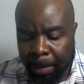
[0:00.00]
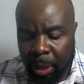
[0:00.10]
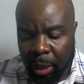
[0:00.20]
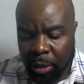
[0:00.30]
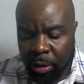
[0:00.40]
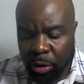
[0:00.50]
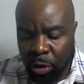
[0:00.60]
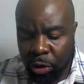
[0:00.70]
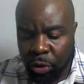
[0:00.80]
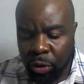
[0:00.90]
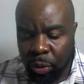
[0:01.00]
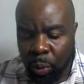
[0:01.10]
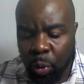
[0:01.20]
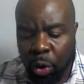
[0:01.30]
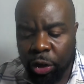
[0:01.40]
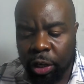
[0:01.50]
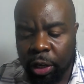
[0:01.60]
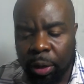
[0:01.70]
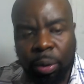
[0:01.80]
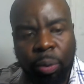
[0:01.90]
is not what
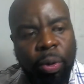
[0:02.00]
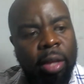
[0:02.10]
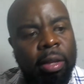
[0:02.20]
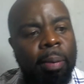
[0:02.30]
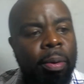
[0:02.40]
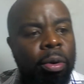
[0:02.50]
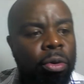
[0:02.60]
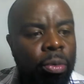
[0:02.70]
we are supposed